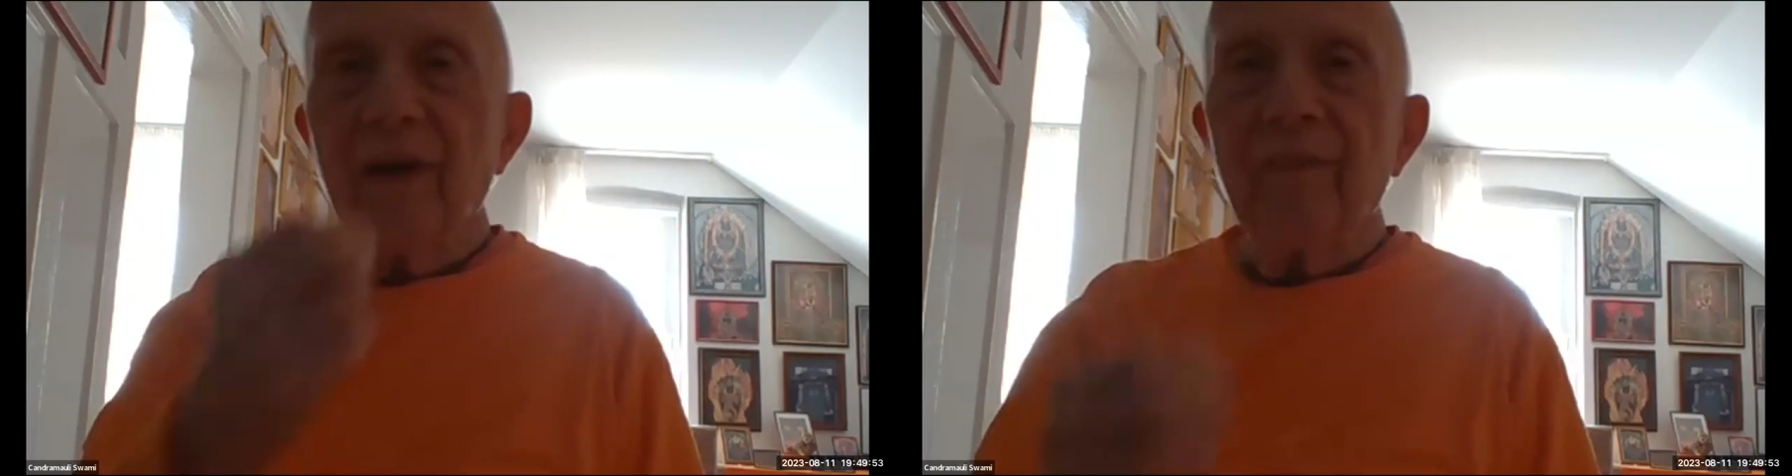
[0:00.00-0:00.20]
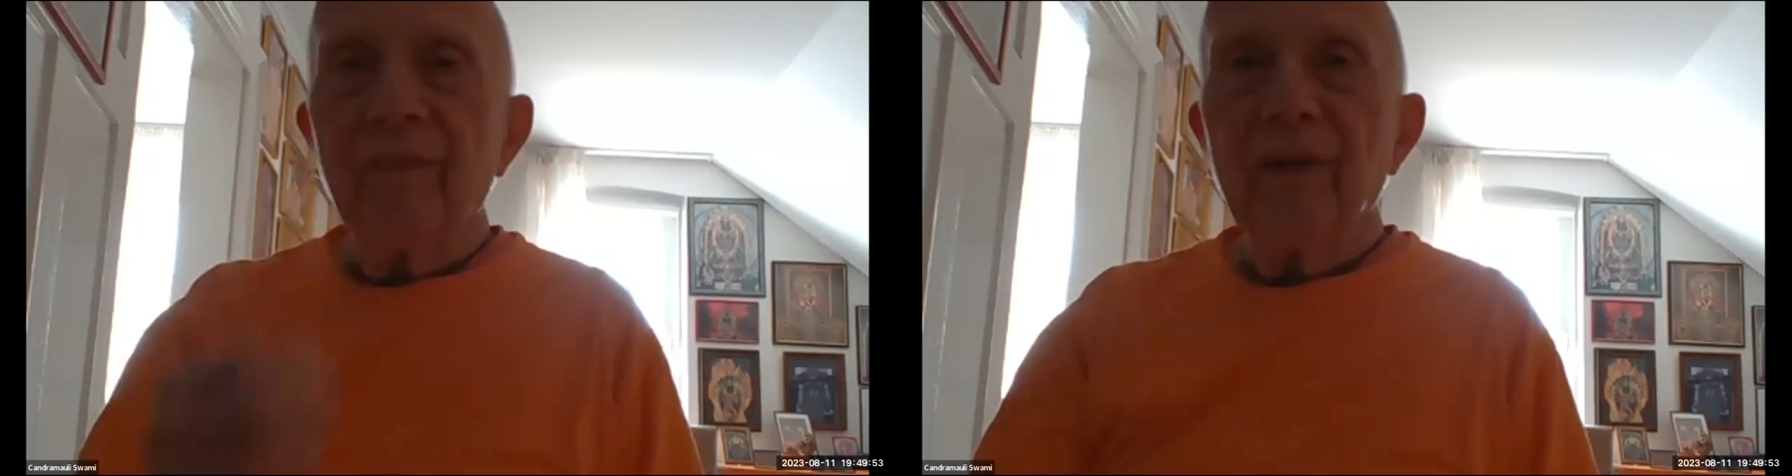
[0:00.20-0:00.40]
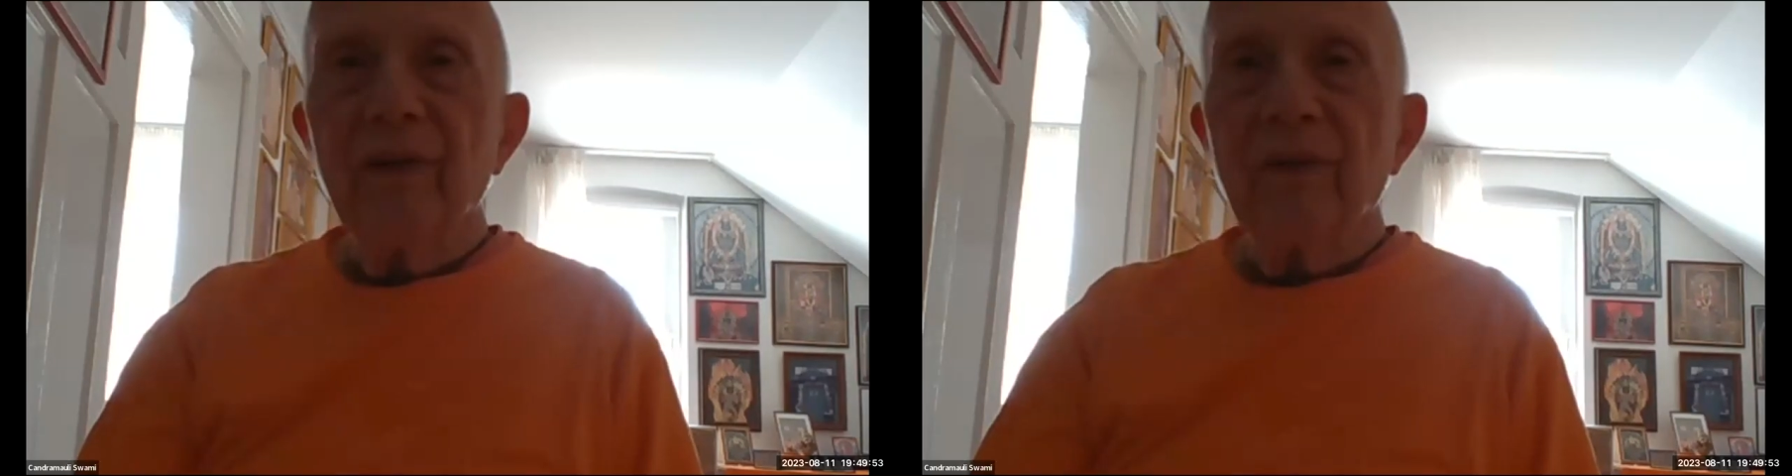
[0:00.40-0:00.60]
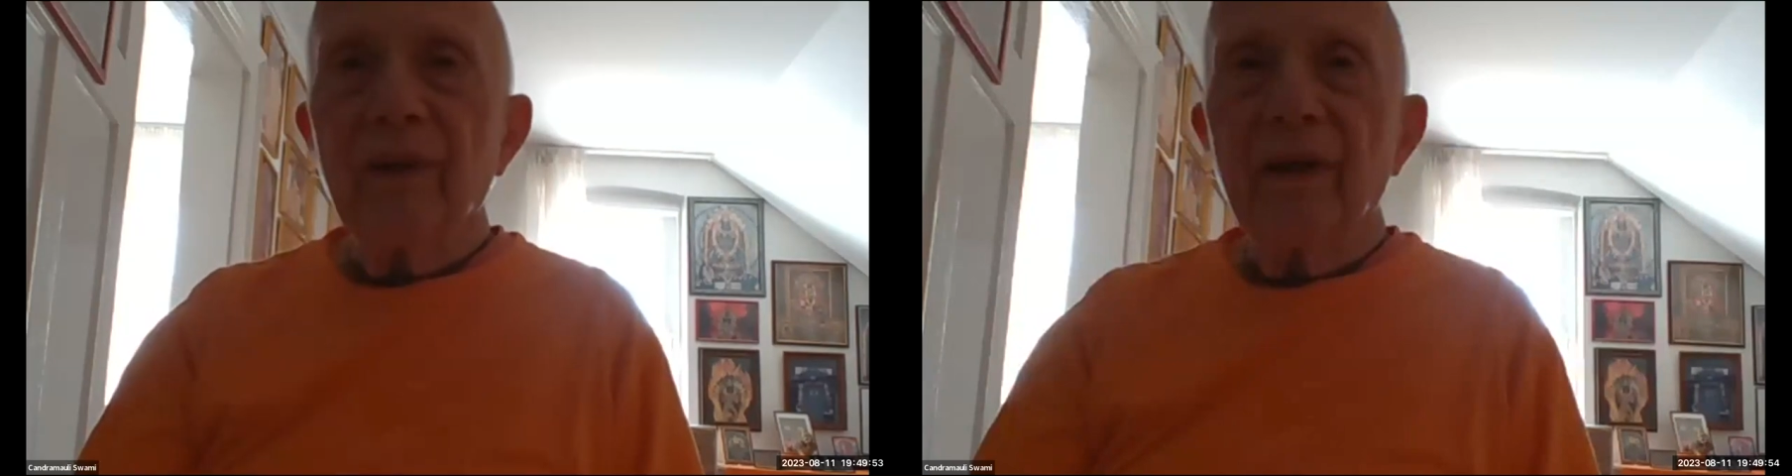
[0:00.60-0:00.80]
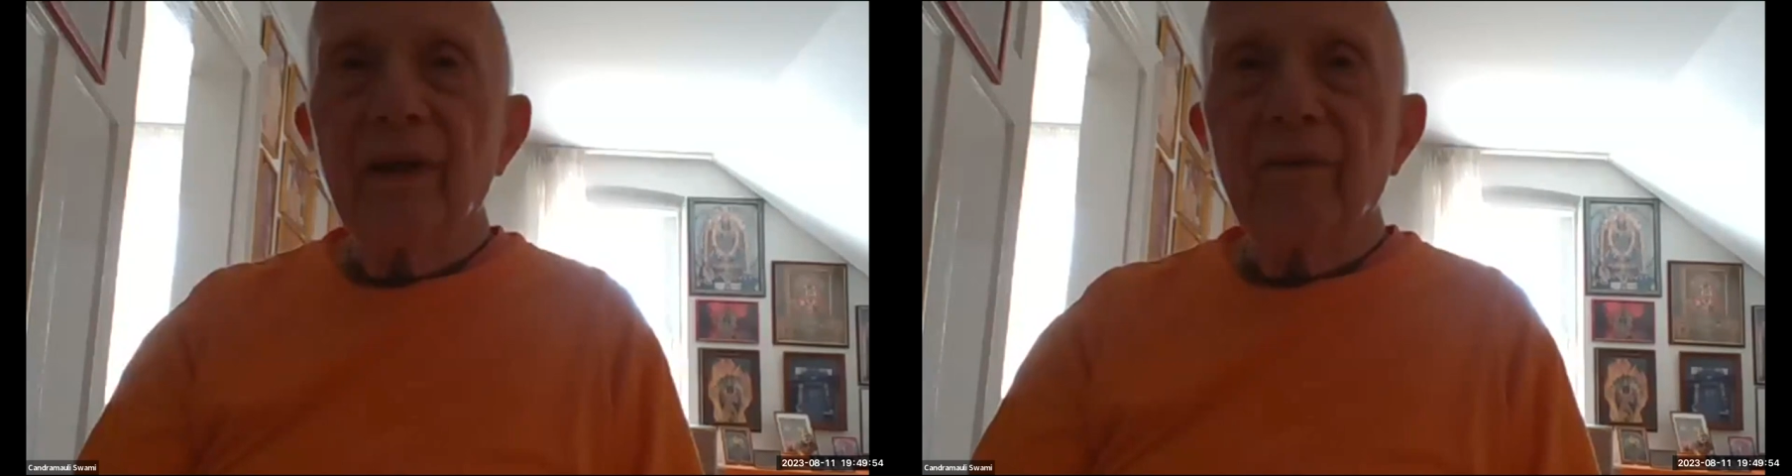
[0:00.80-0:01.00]
say something to
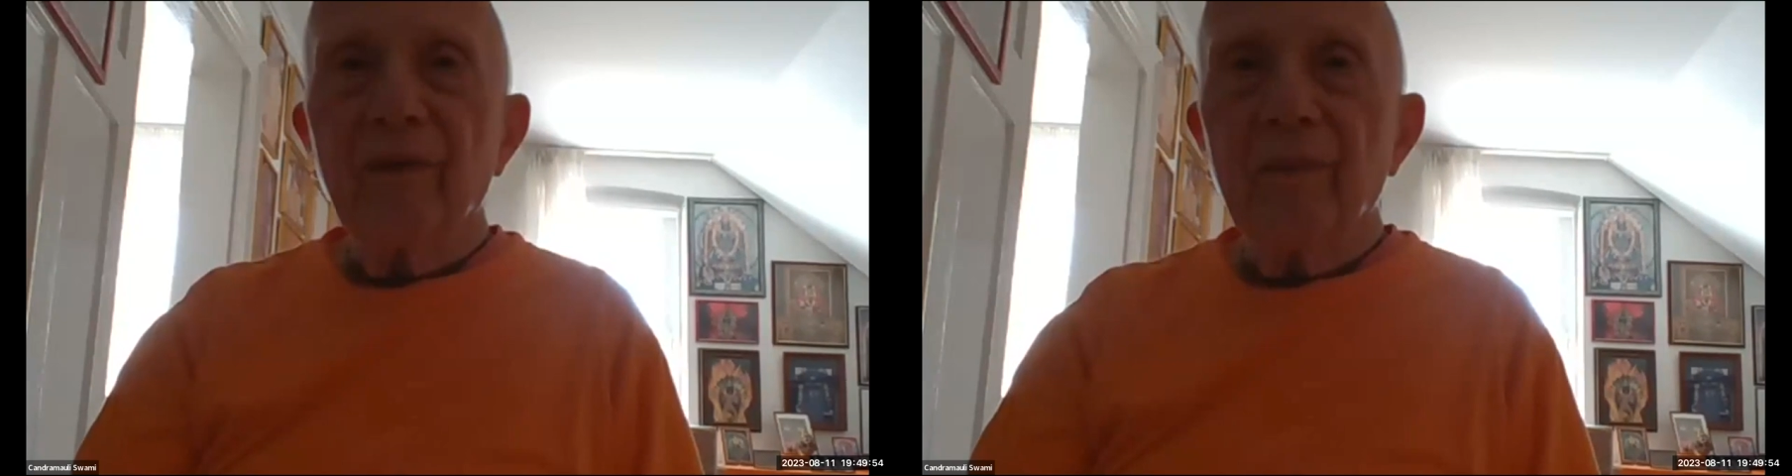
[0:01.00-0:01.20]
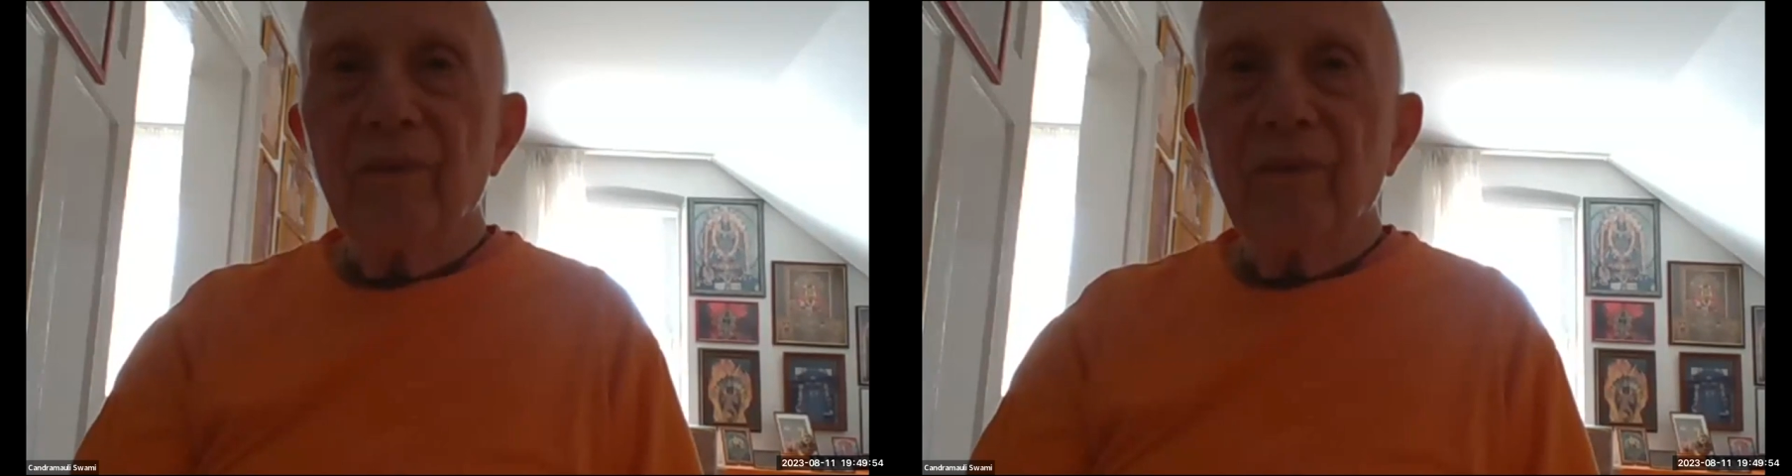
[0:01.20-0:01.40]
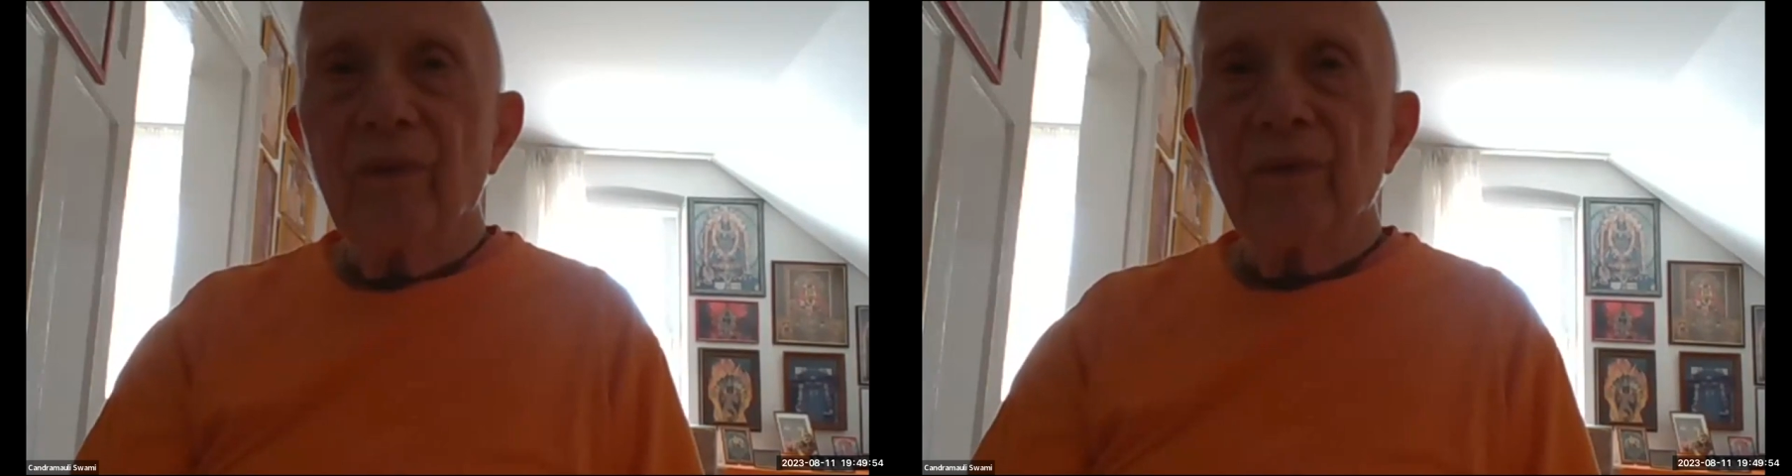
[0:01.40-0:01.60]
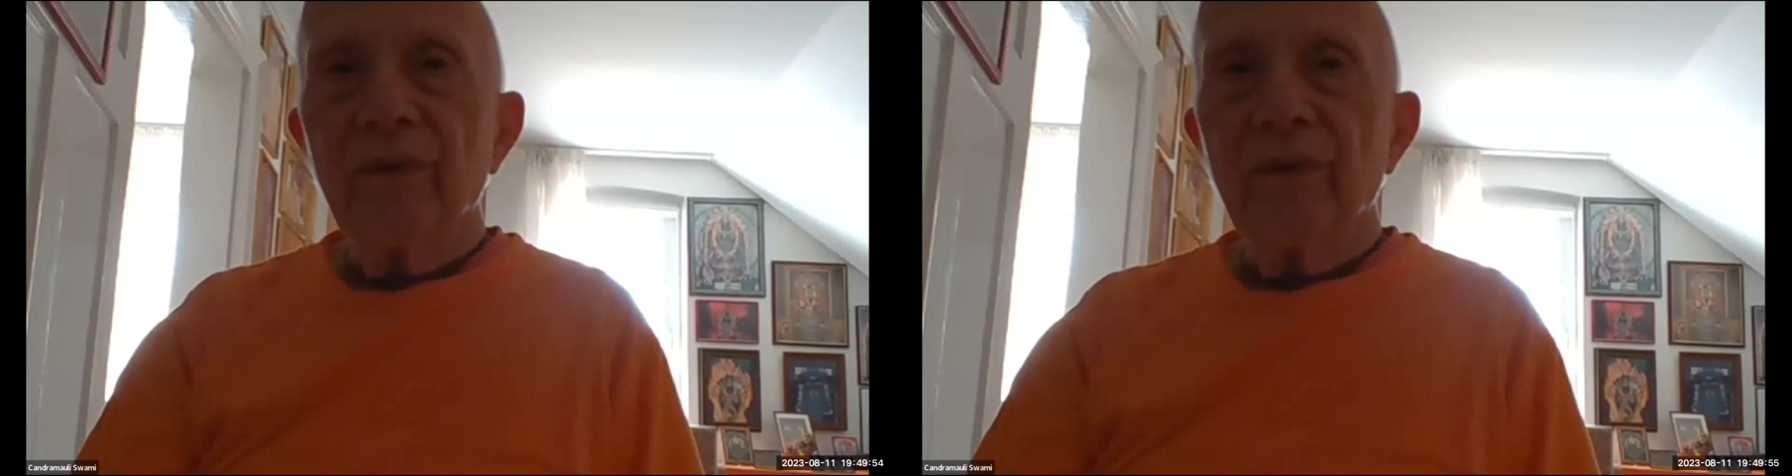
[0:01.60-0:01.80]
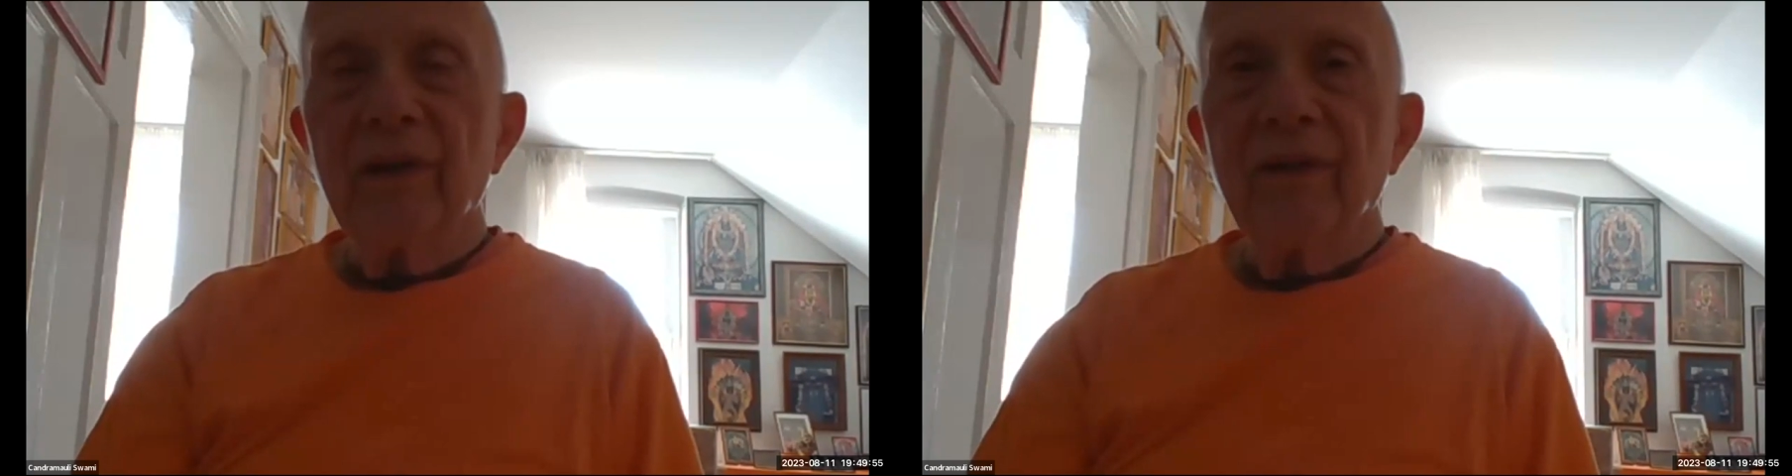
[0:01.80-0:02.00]
Sri Devi
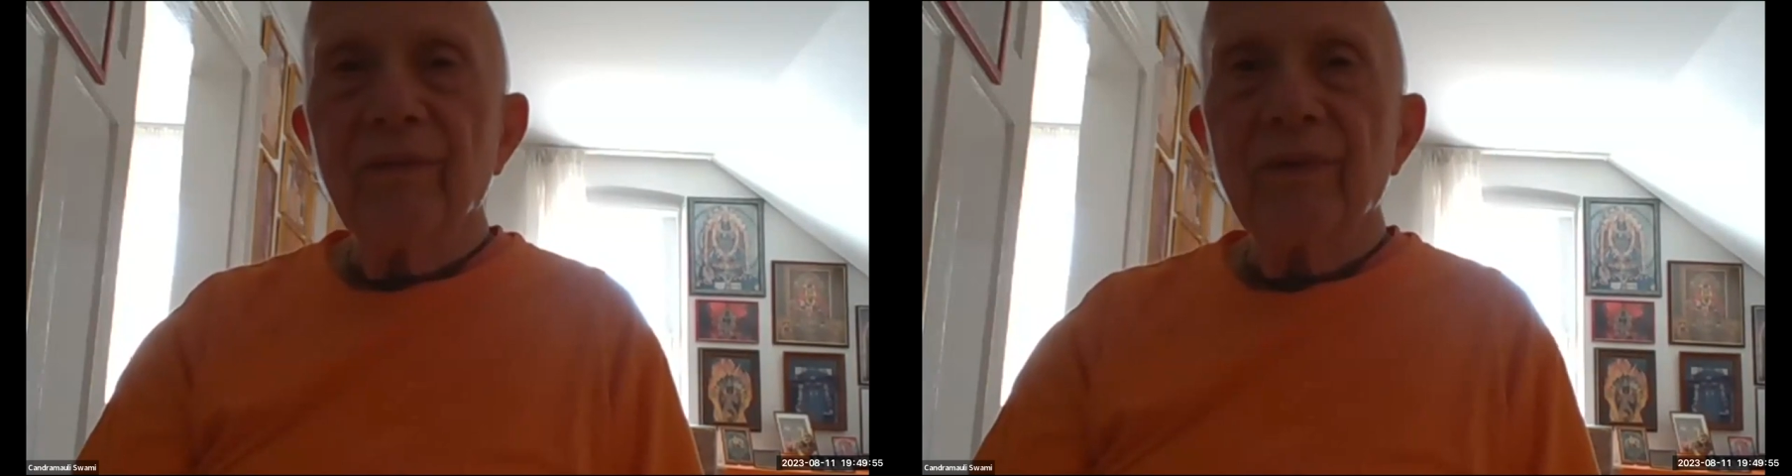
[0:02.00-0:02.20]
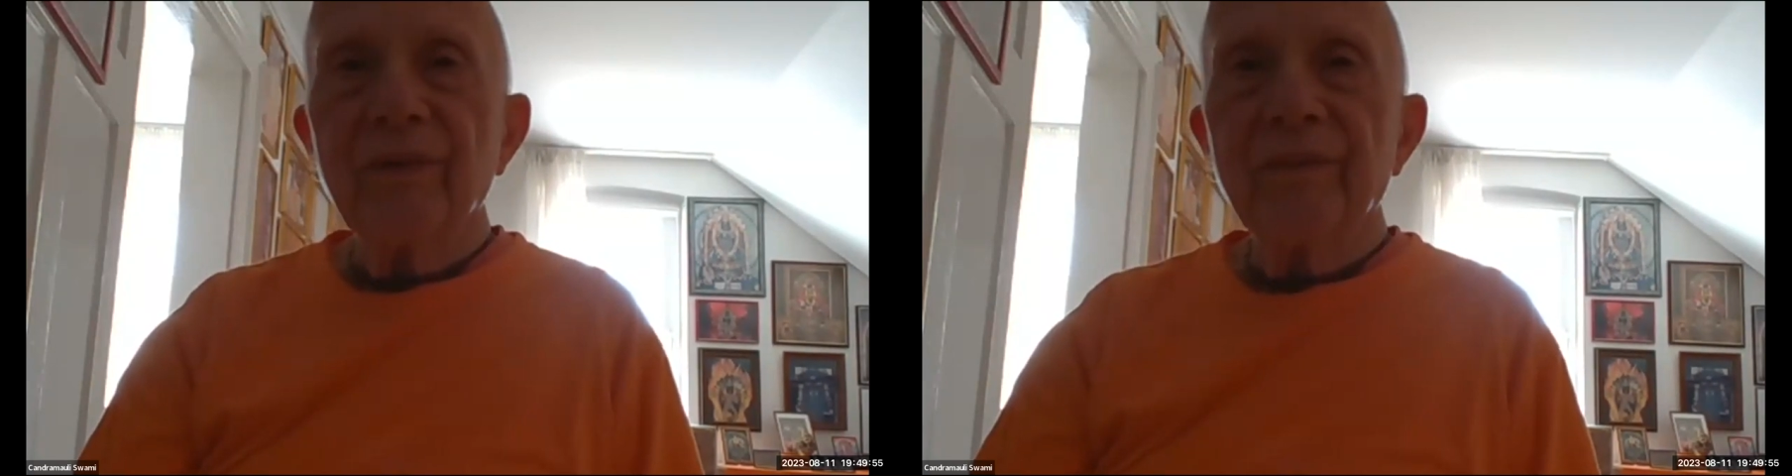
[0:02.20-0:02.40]
before she leaves.